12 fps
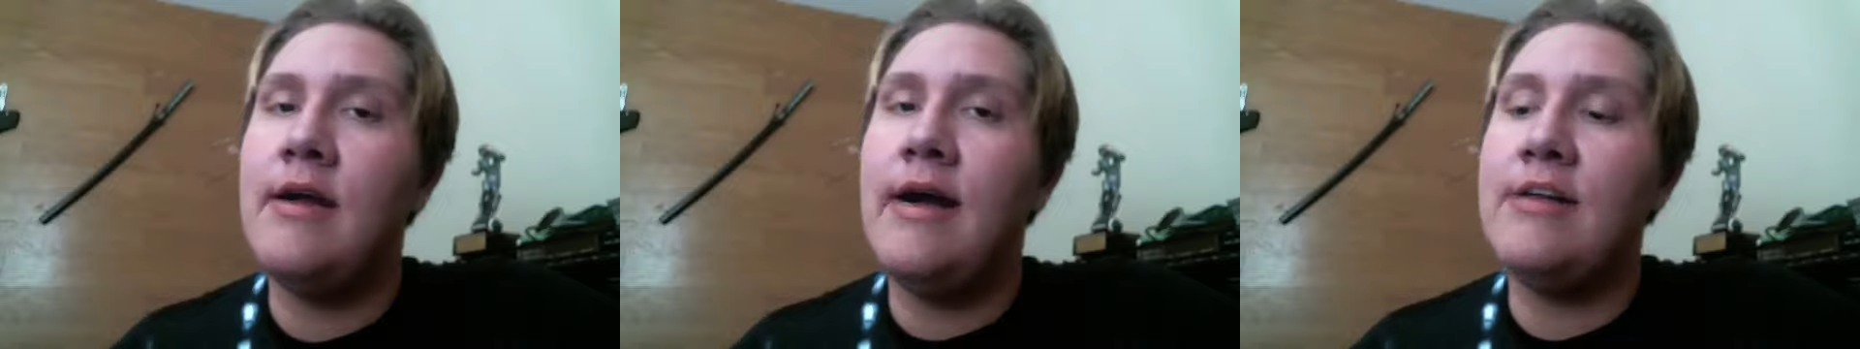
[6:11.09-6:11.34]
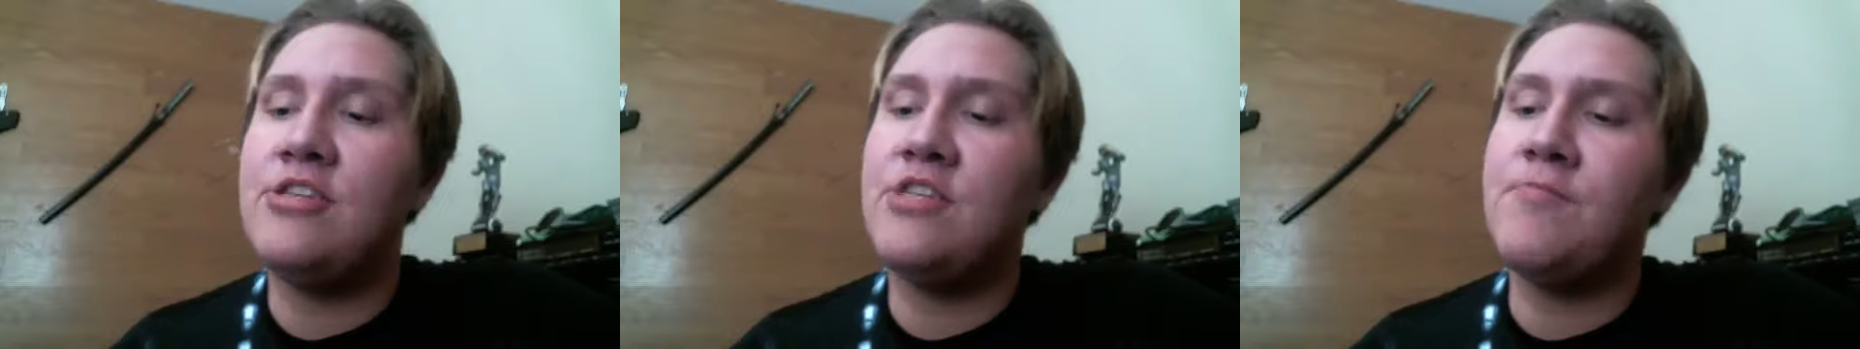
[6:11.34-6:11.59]

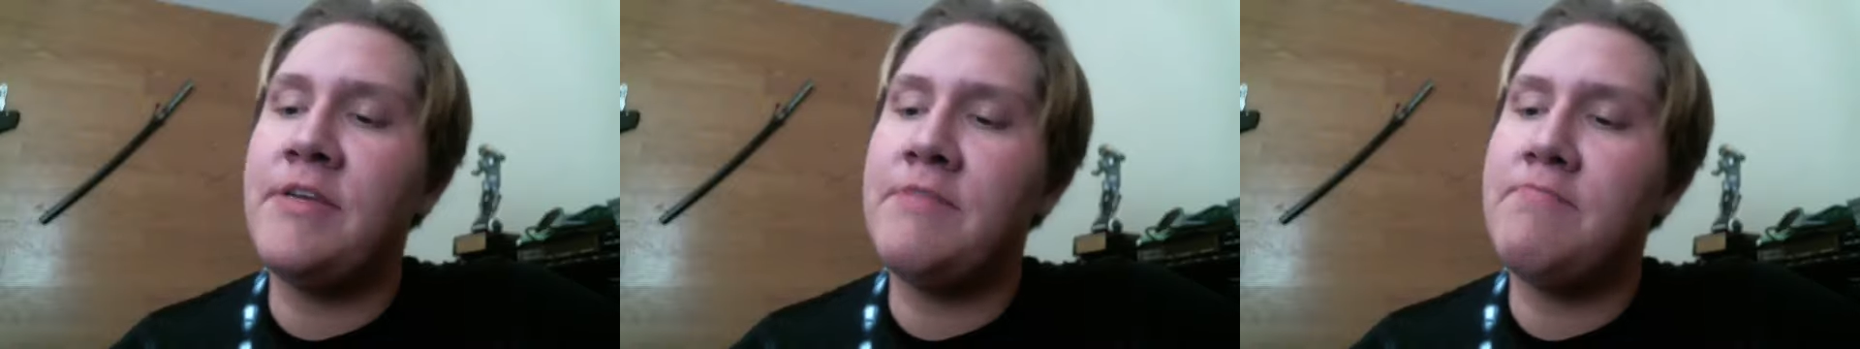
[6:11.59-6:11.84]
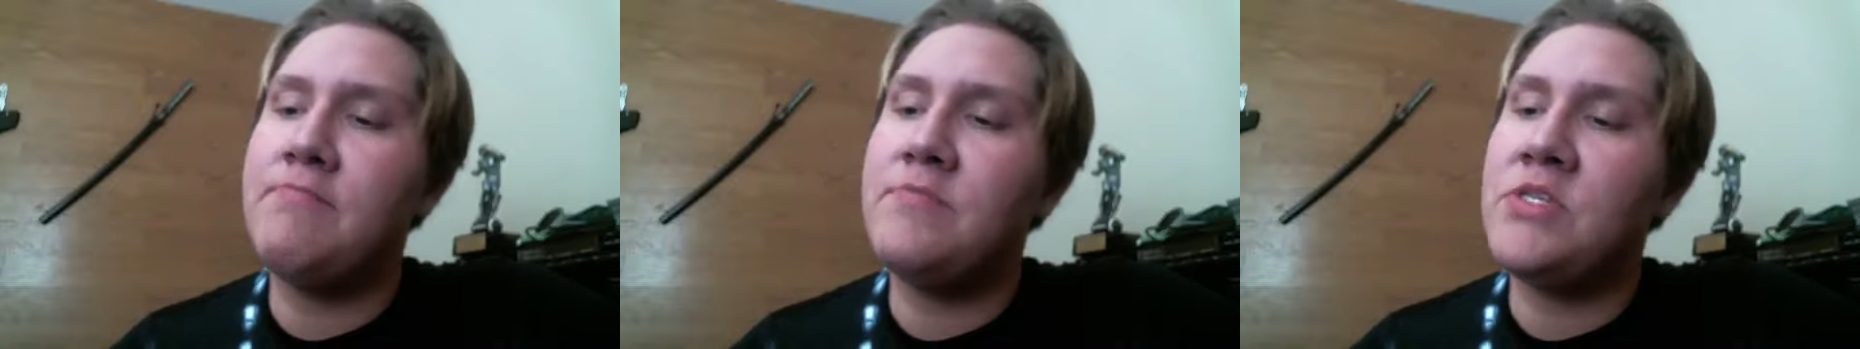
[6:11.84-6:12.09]
I'll just be
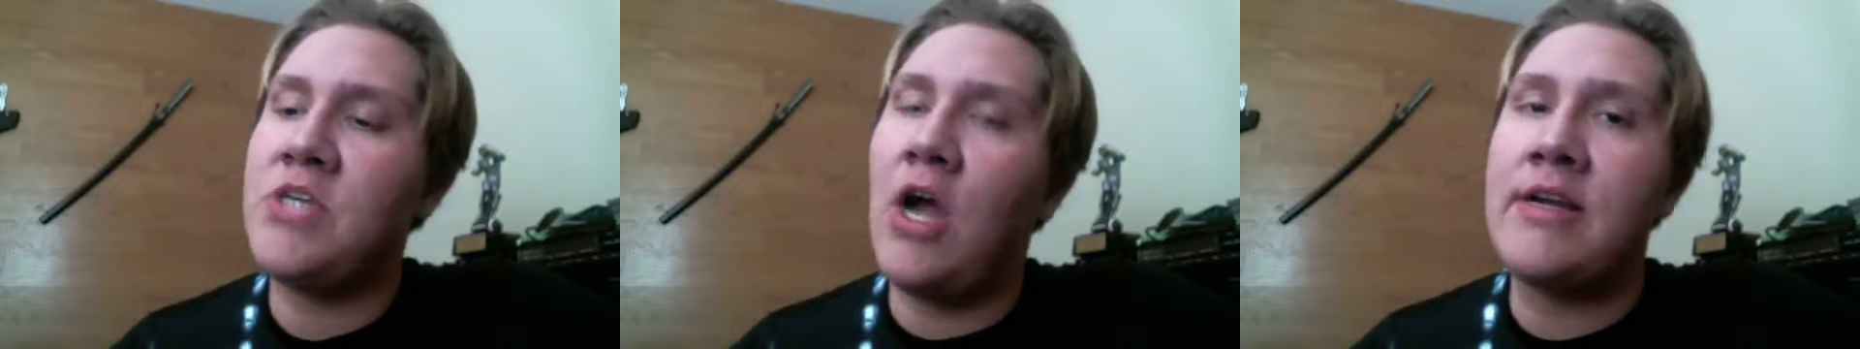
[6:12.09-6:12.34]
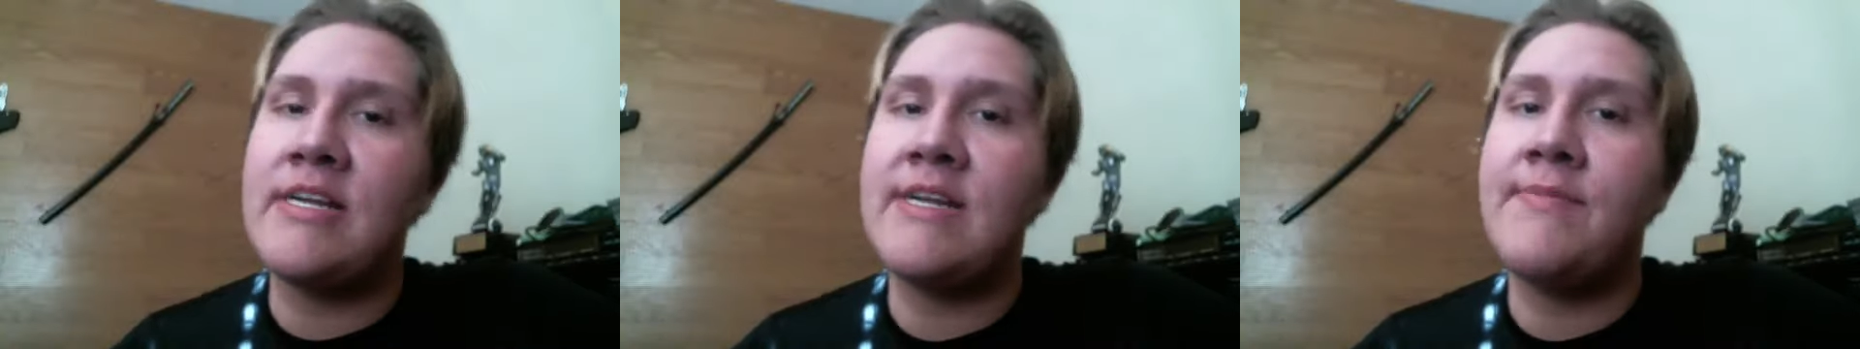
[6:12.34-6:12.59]

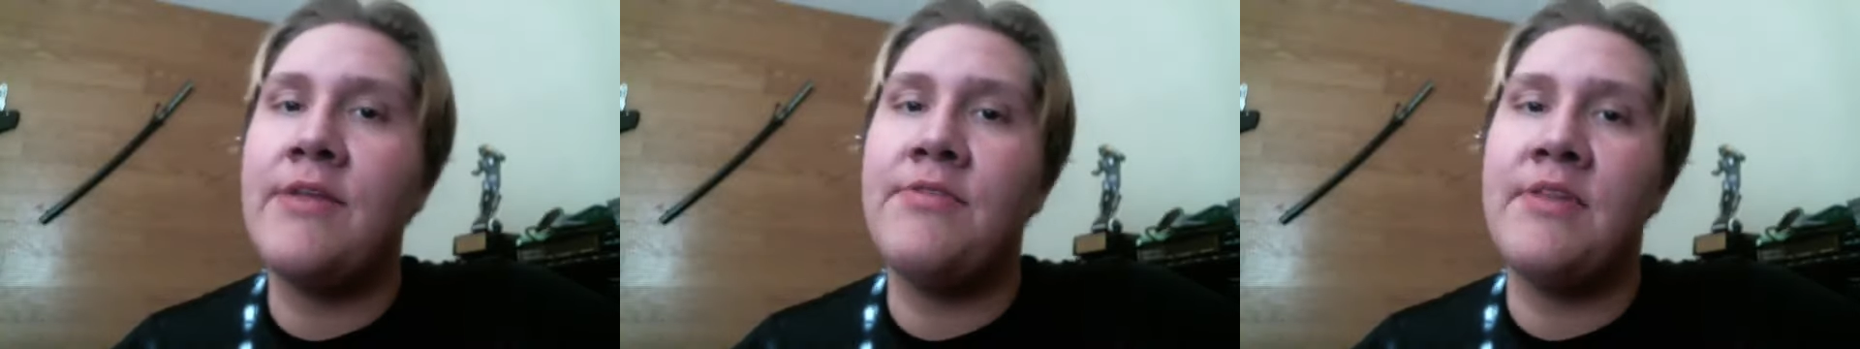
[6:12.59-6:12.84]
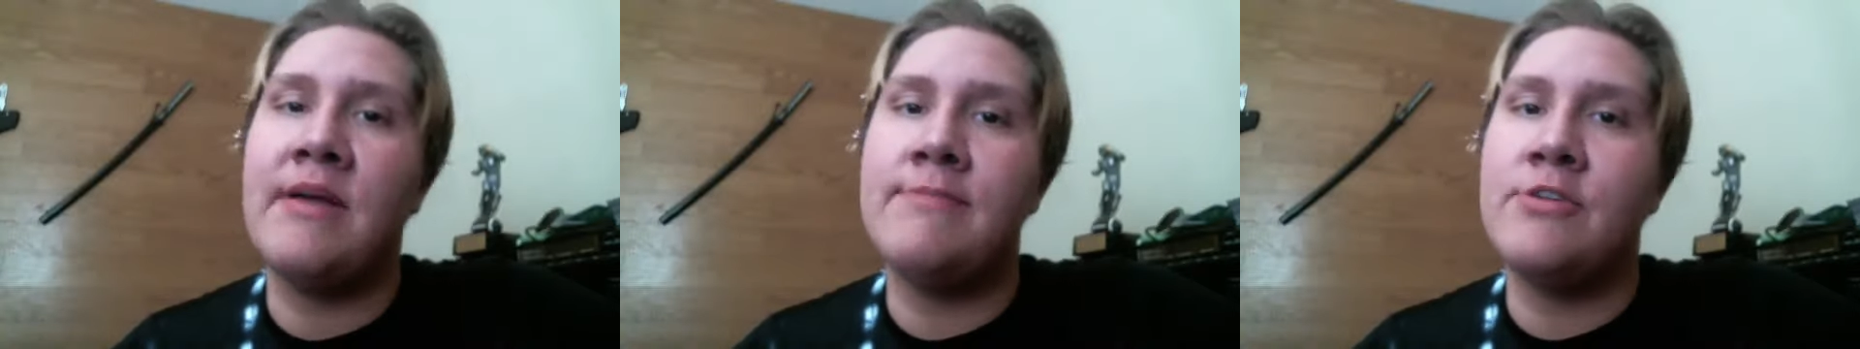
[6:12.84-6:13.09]
talking about
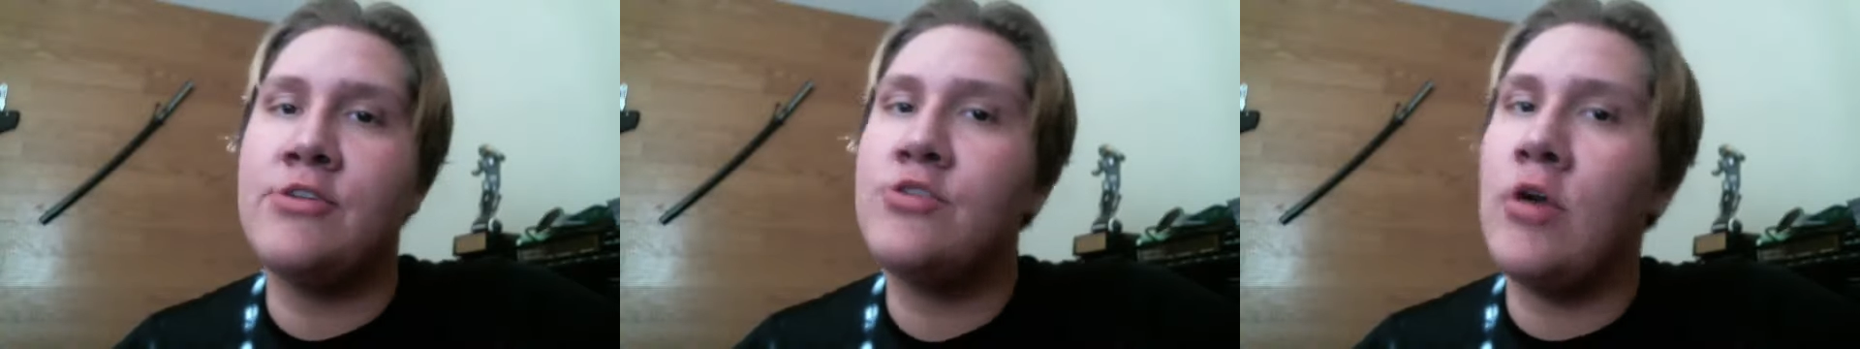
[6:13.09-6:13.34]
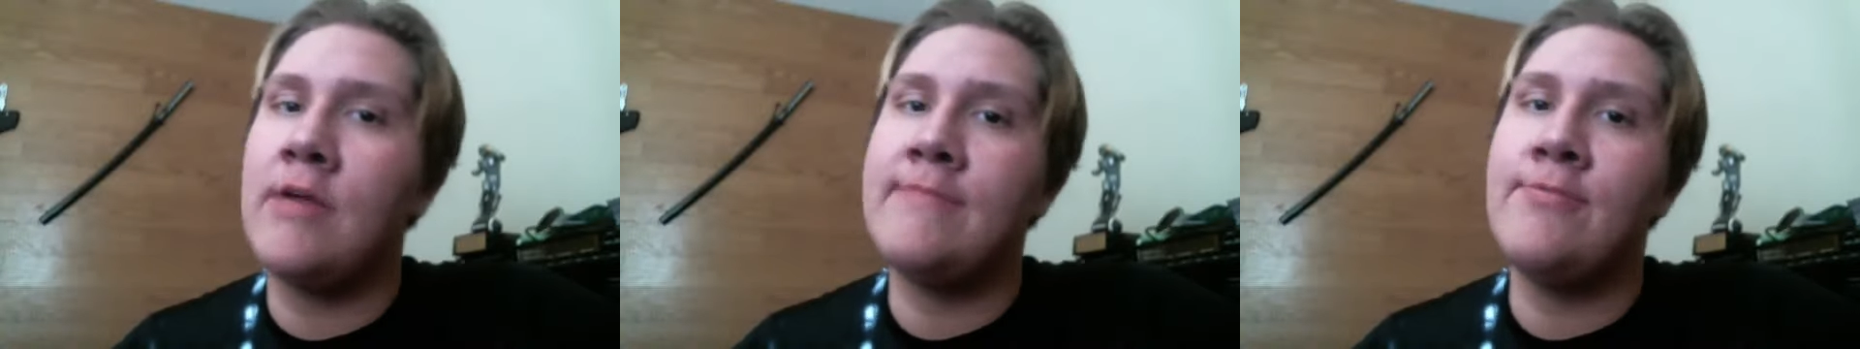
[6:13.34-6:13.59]
them, their
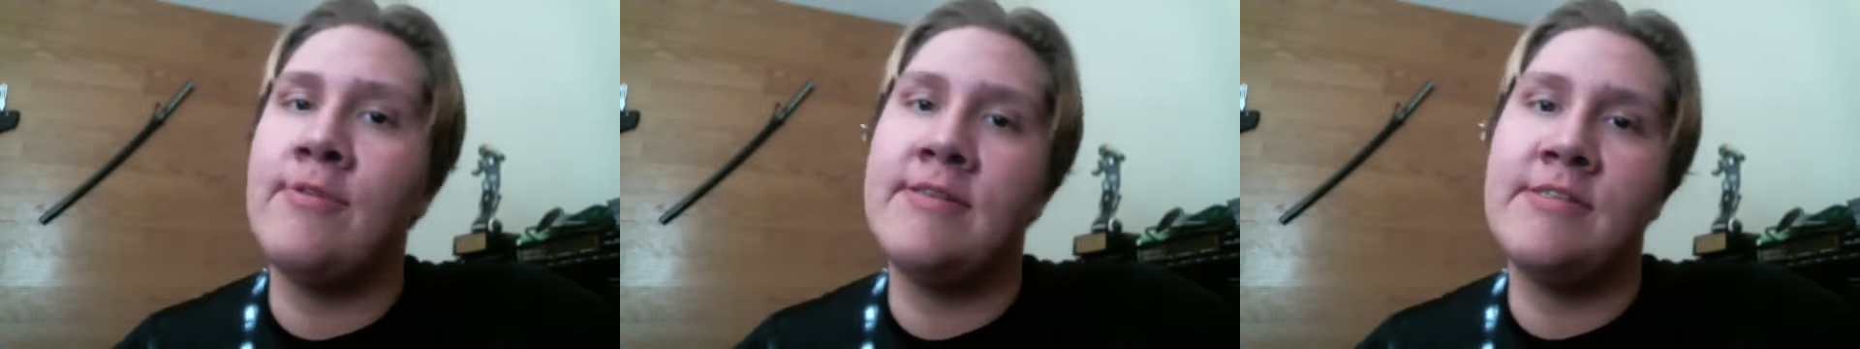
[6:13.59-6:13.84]
strong points,